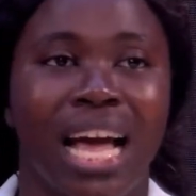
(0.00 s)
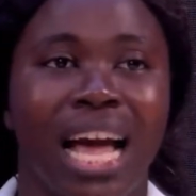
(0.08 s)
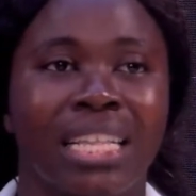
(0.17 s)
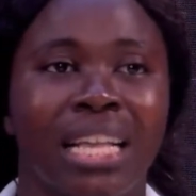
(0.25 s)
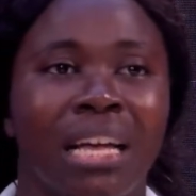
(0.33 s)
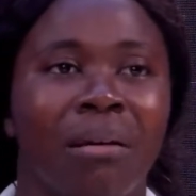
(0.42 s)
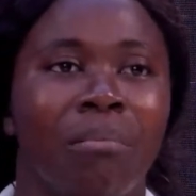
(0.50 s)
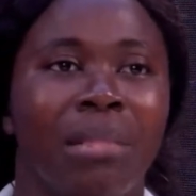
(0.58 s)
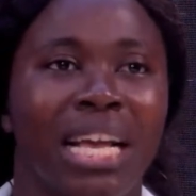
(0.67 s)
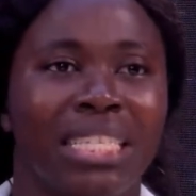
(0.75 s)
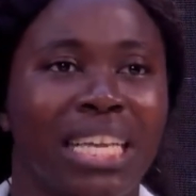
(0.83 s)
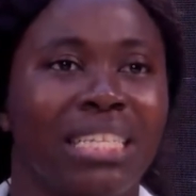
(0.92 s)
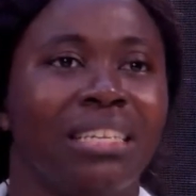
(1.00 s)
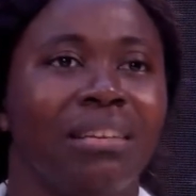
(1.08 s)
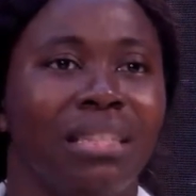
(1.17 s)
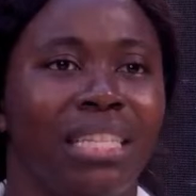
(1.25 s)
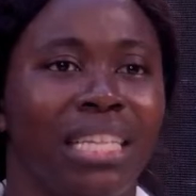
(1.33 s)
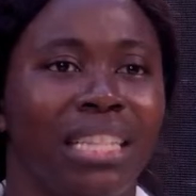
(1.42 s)
And let's say
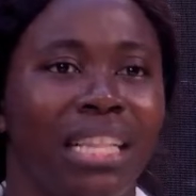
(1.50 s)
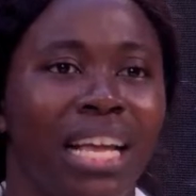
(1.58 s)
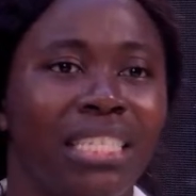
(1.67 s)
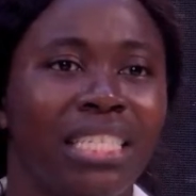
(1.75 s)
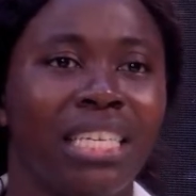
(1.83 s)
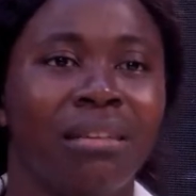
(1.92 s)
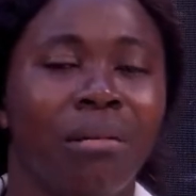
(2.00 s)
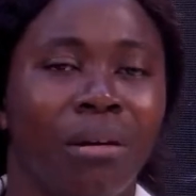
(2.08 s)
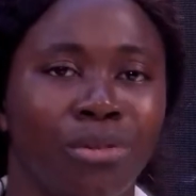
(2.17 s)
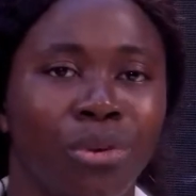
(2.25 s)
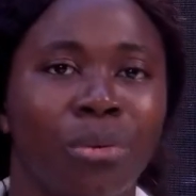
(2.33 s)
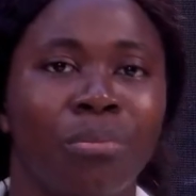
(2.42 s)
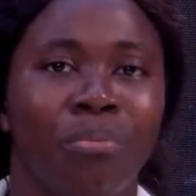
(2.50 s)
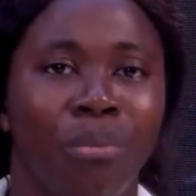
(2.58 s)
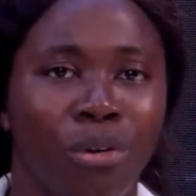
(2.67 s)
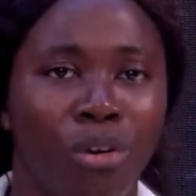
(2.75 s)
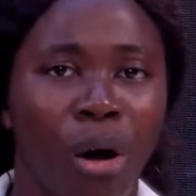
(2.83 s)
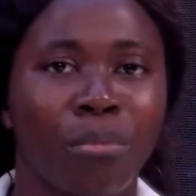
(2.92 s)
the lady,
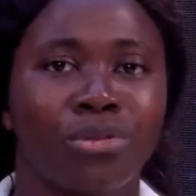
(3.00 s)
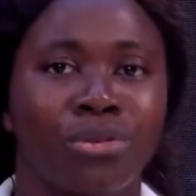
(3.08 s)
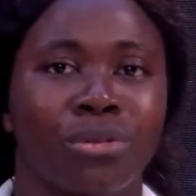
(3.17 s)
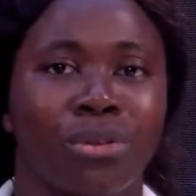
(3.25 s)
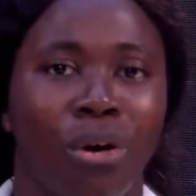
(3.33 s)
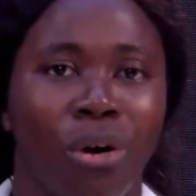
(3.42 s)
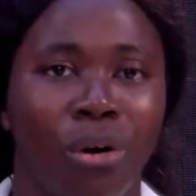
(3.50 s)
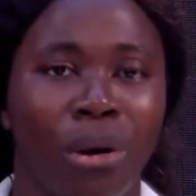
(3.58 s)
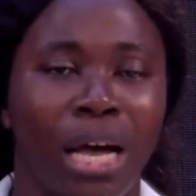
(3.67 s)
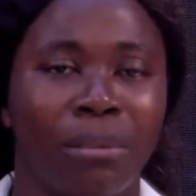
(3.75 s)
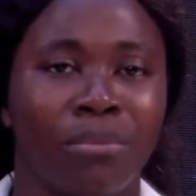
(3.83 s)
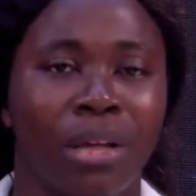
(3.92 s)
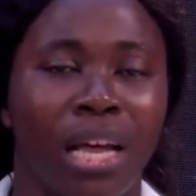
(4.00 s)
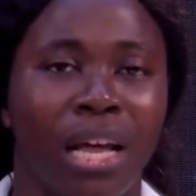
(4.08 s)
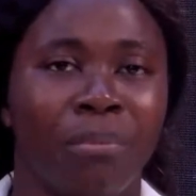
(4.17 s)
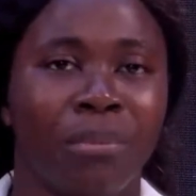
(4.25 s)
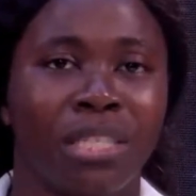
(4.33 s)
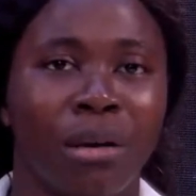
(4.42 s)
comes
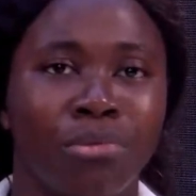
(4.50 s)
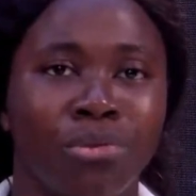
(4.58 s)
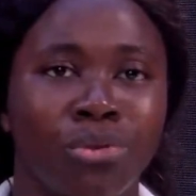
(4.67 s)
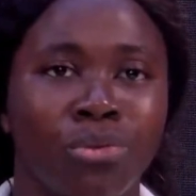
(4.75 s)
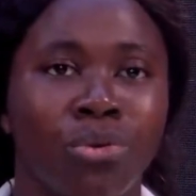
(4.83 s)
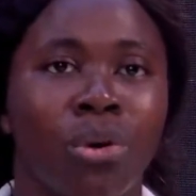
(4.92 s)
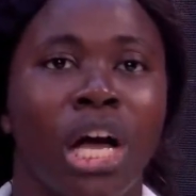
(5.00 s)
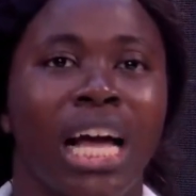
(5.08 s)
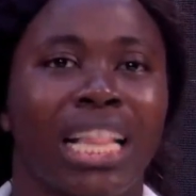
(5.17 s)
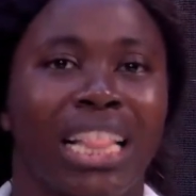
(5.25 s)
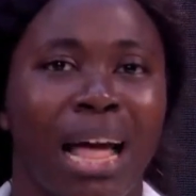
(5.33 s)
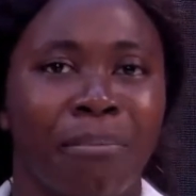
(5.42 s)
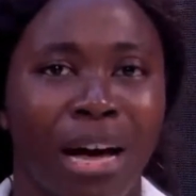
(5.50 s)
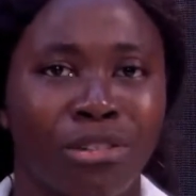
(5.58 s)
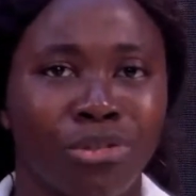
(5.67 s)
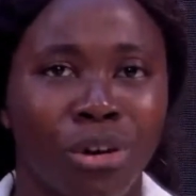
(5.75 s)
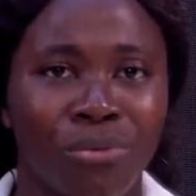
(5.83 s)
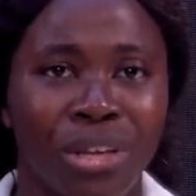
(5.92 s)
is able to climb
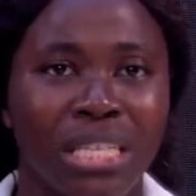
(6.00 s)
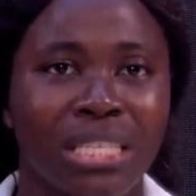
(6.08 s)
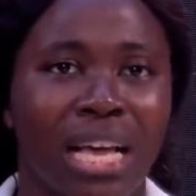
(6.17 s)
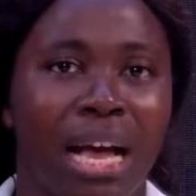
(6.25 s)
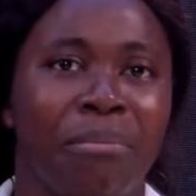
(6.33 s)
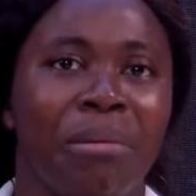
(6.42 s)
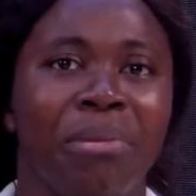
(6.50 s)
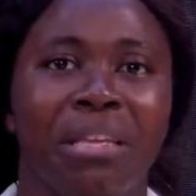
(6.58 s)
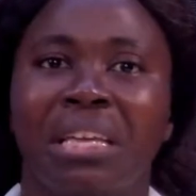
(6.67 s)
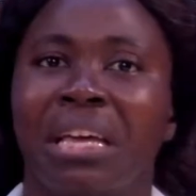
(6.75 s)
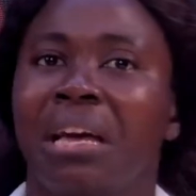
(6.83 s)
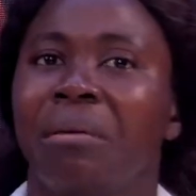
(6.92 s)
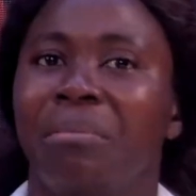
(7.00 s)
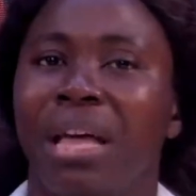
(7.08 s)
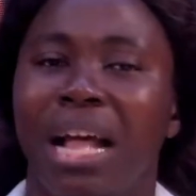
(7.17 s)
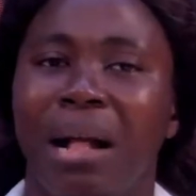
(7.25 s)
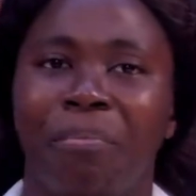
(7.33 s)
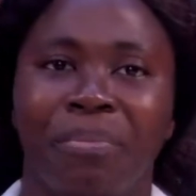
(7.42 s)
out of it and maybe
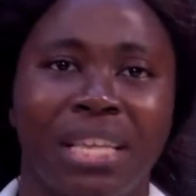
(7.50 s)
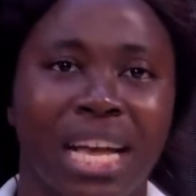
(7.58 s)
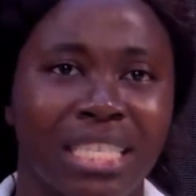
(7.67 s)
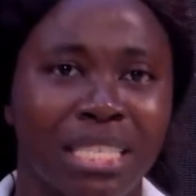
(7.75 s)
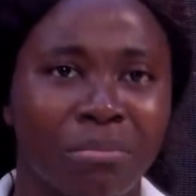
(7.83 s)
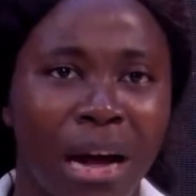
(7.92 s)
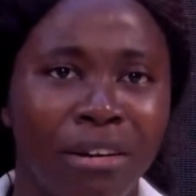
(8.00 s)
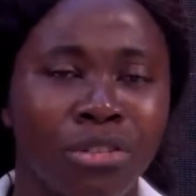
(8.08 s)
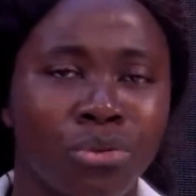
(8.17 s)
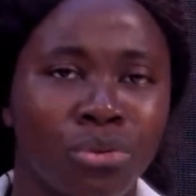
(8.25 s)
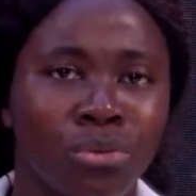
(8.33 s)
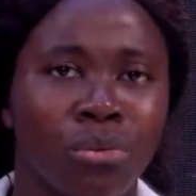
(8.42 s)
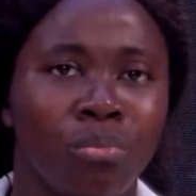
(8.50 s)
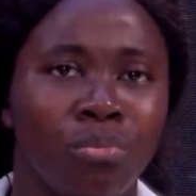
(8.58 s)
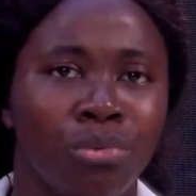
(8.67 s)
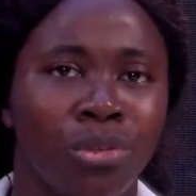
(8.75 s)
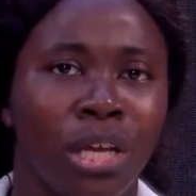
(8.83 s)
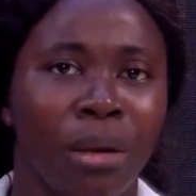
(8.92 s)
gets married to
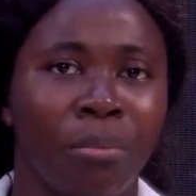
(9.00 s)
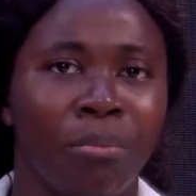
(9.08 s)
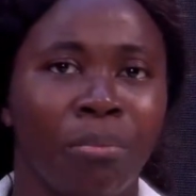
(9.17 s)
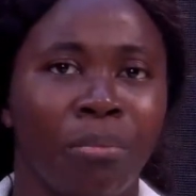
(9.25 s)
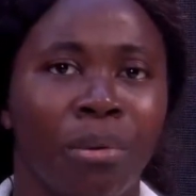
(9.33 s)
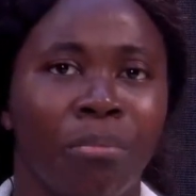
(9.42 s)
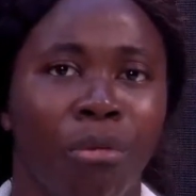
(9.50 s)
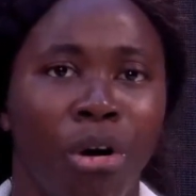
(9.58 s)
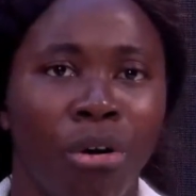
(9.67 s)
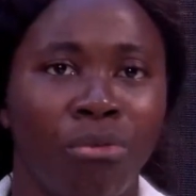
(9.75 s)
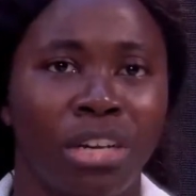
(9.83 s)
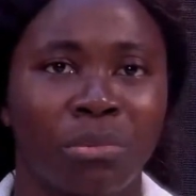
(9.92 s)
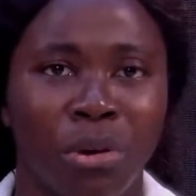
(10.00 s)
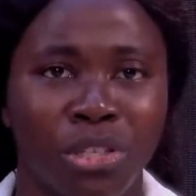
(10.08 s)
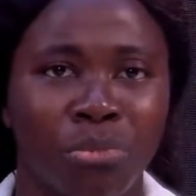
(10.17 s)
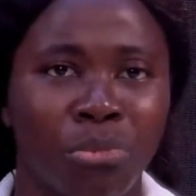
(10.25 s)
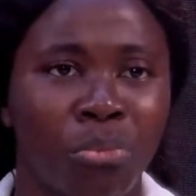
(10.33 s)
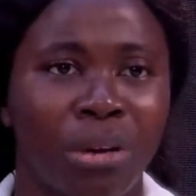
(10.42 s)
a more
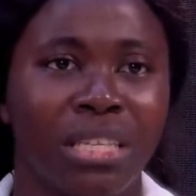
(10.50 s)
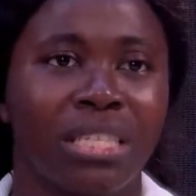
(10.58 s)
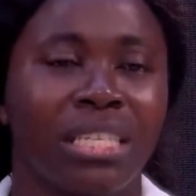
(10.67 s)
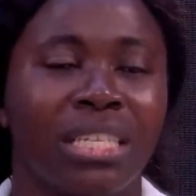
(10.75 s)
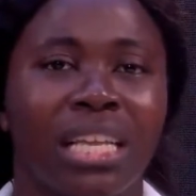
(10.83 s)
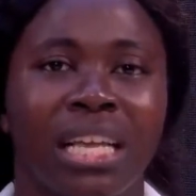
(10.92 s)
responsible person,